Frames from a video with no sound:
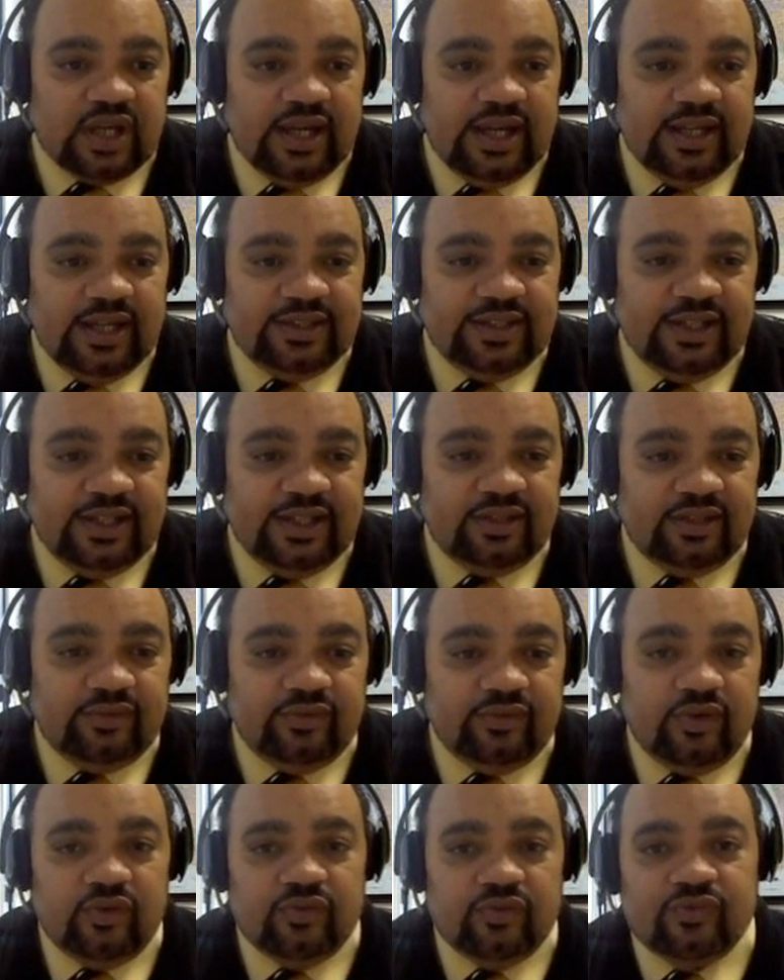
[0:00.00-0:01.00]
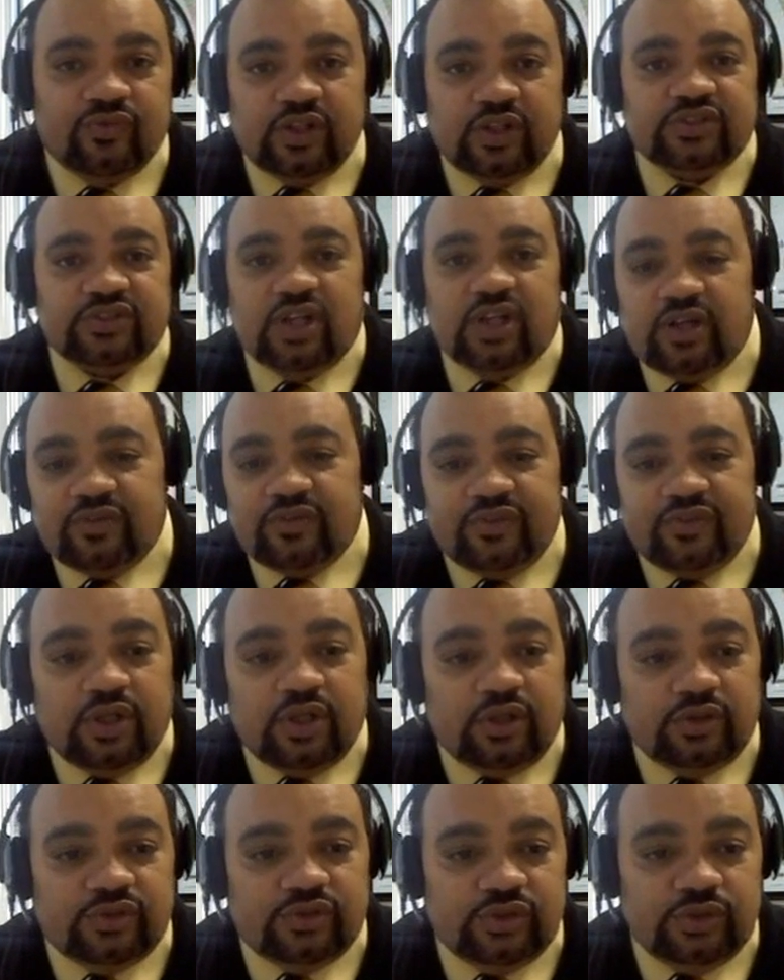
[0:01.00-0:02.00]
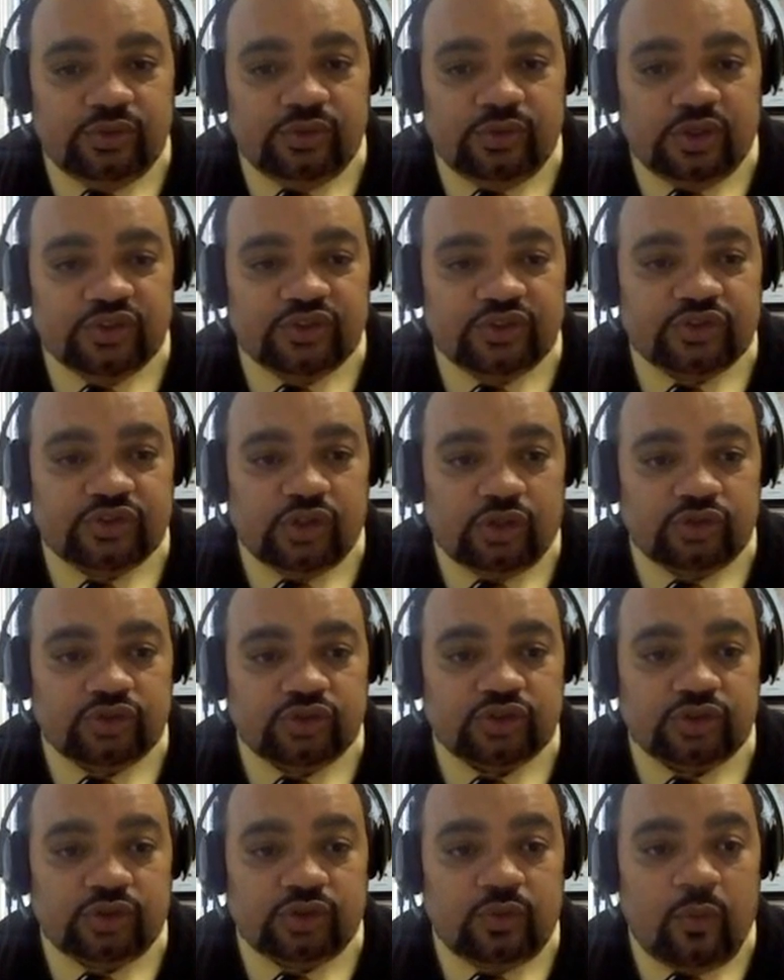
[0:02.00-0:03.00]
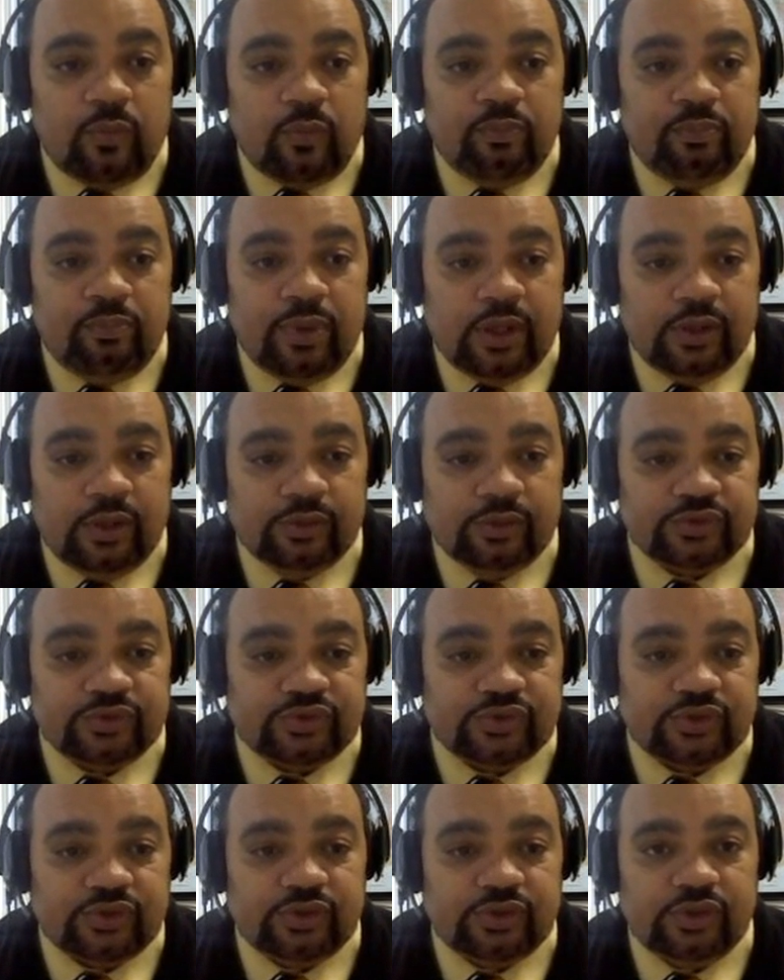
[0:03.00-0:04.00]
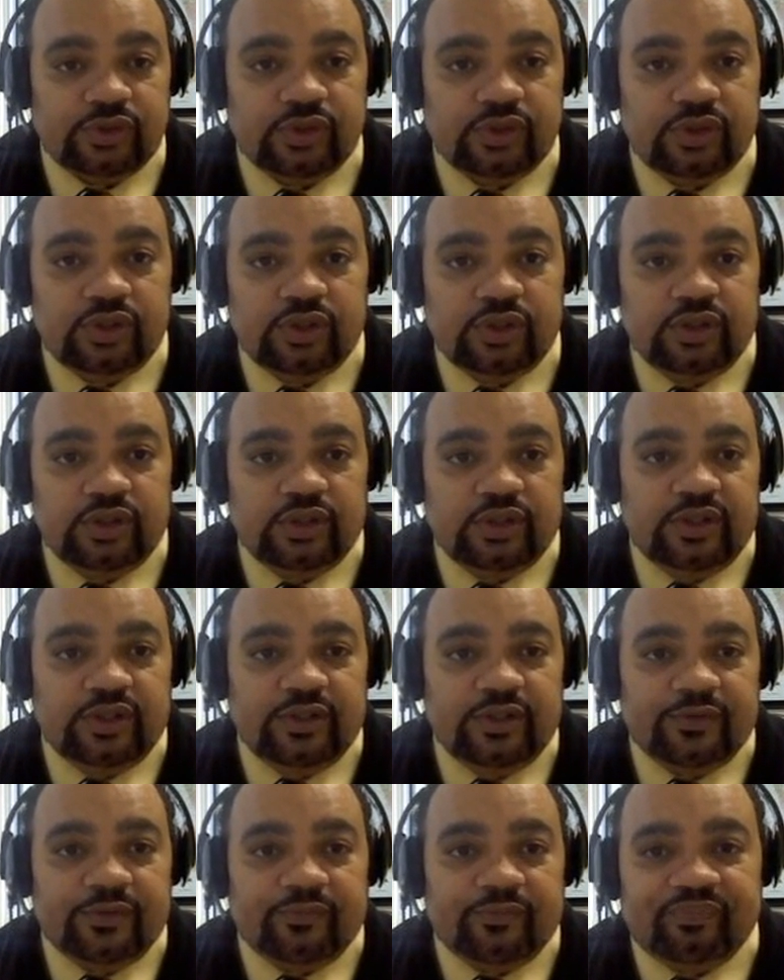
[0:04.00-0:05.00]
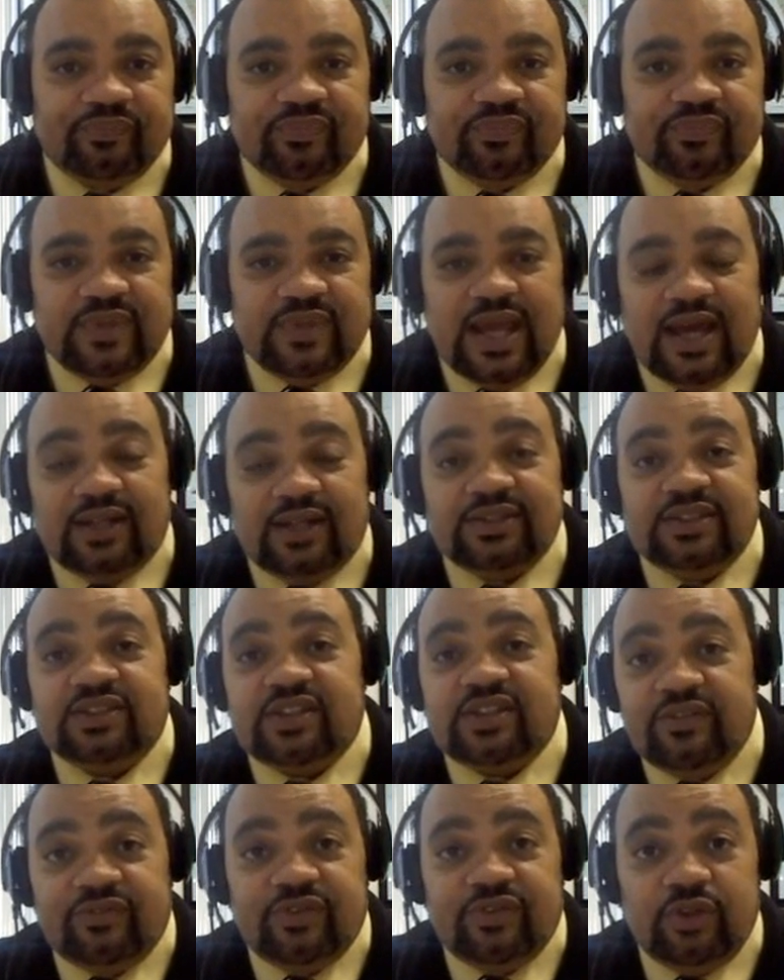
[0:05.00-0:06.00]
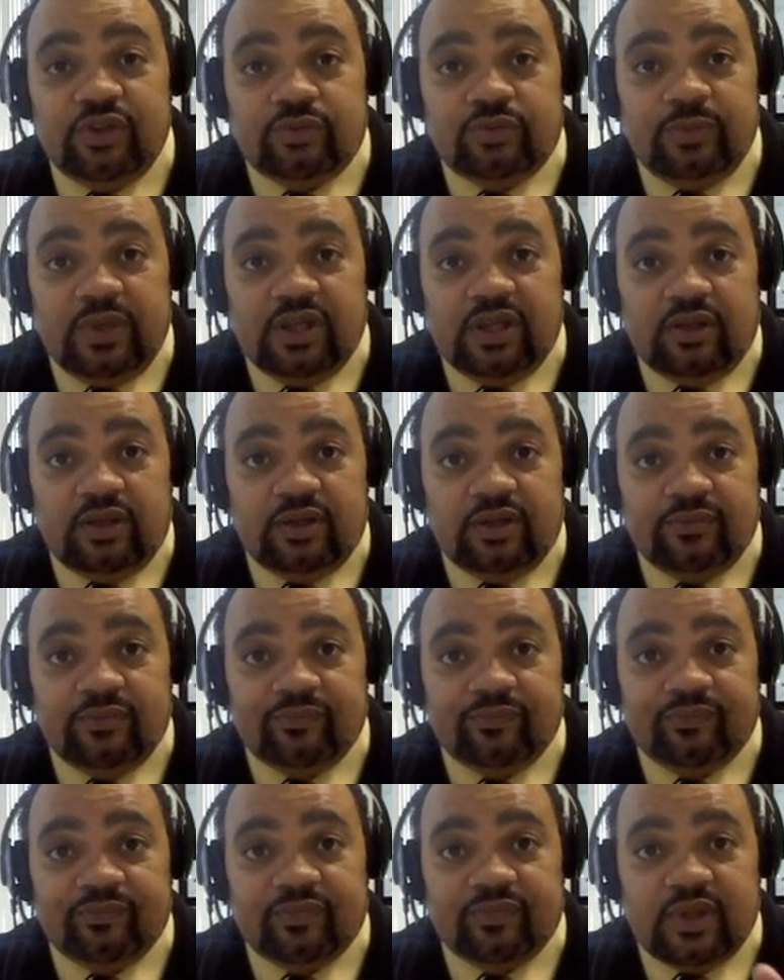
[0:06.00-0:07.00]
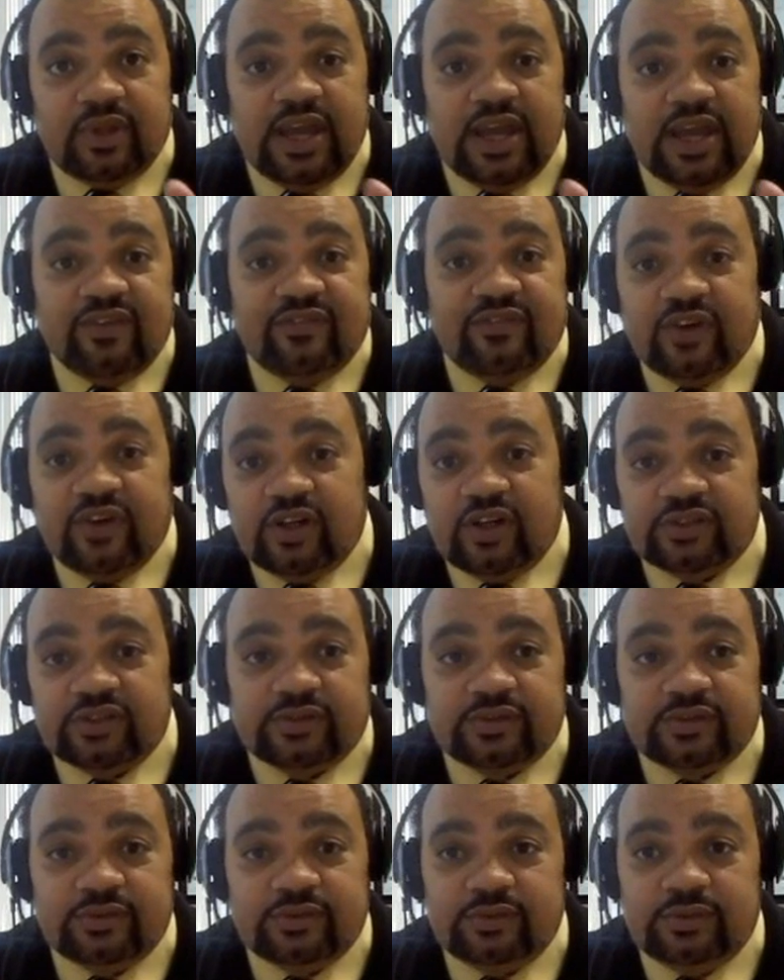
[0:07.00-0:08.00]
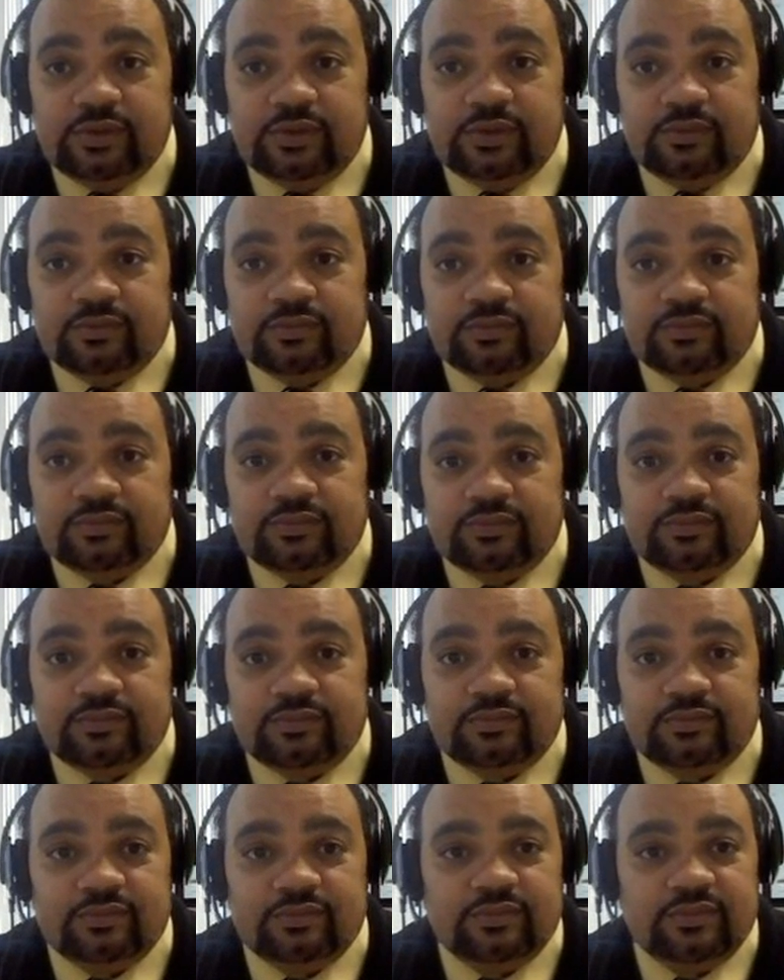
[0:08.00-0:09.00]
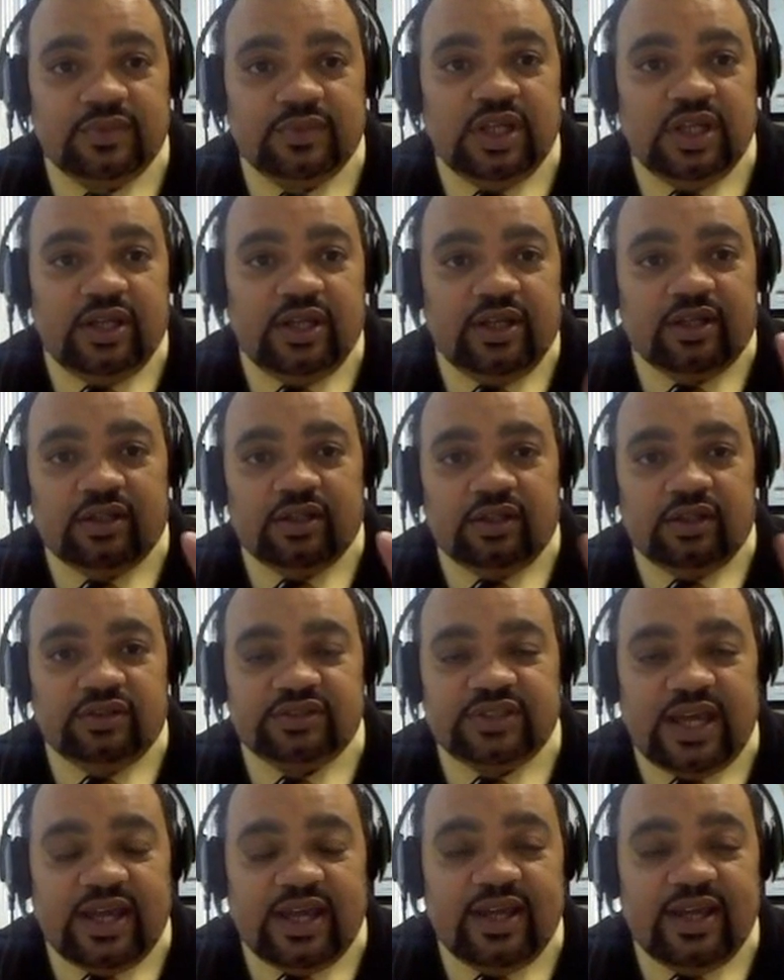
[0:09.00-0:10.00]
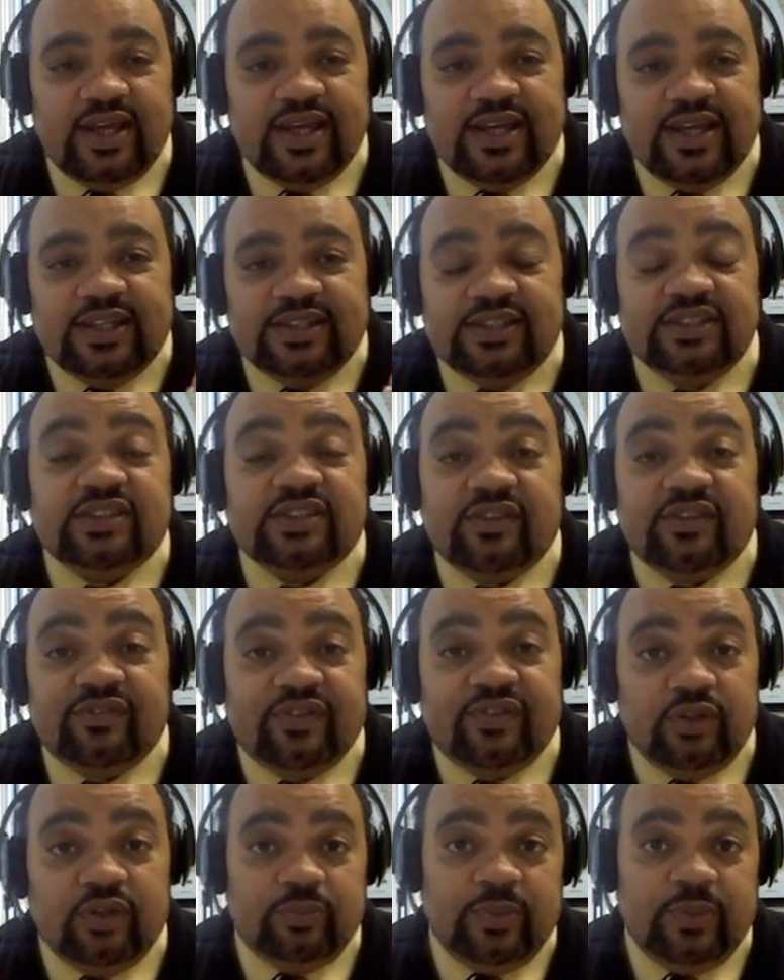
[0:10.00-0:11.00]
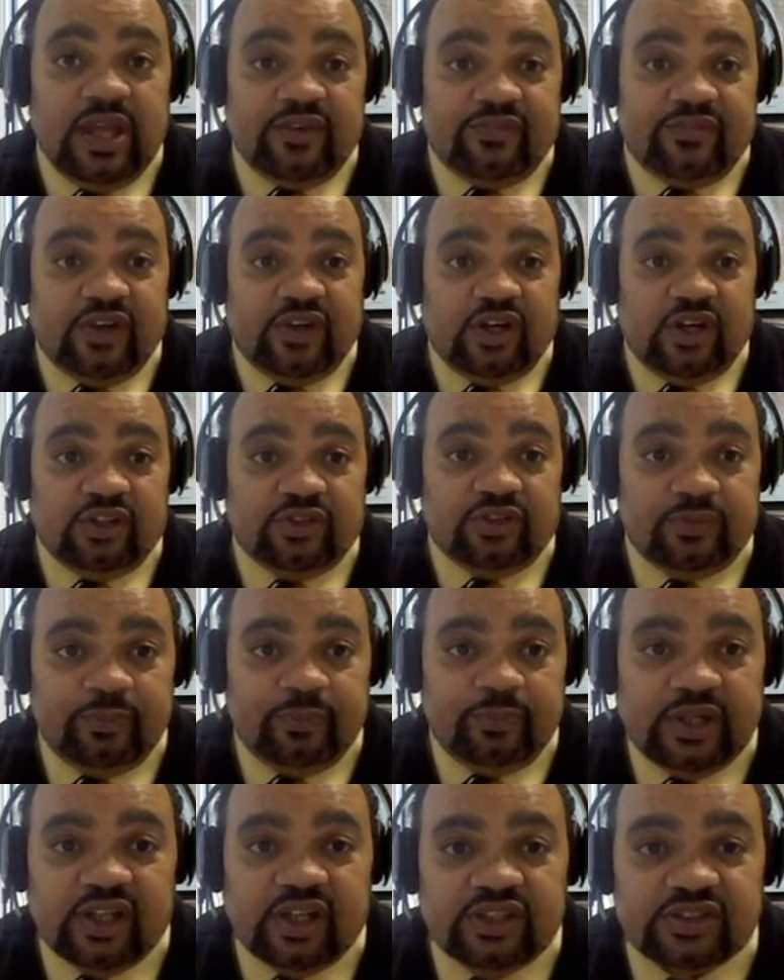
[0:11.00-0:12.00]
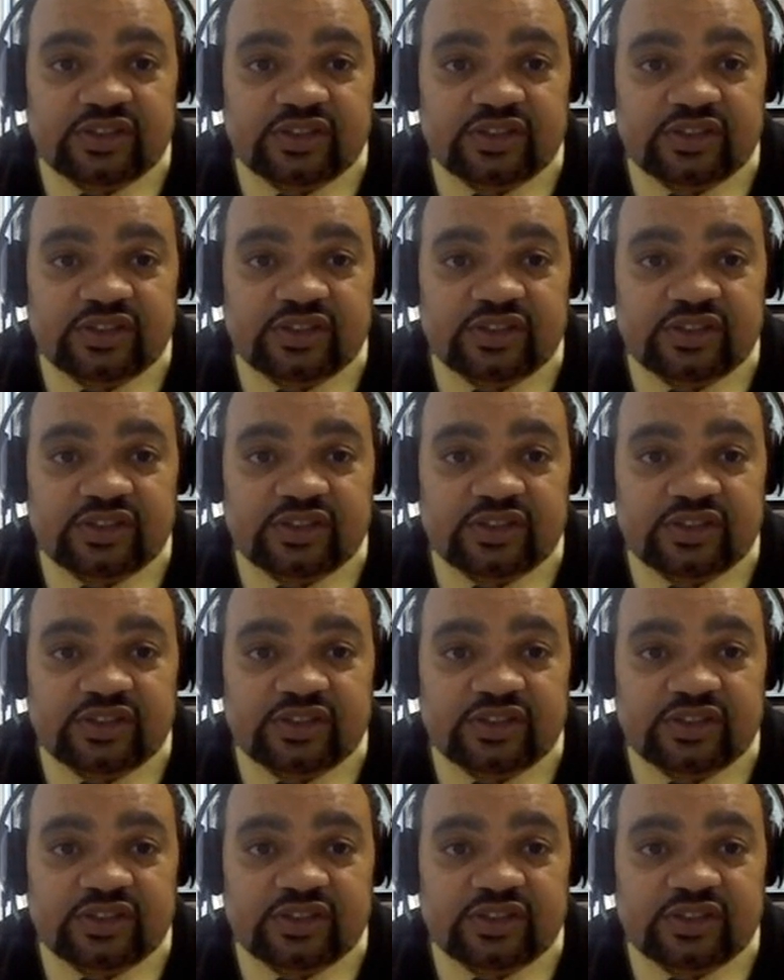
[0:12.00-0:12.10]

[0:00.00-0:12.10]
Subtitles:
and then first off, you go to social post. Now, this confused me at first. Ooh, close that. This confused me at first because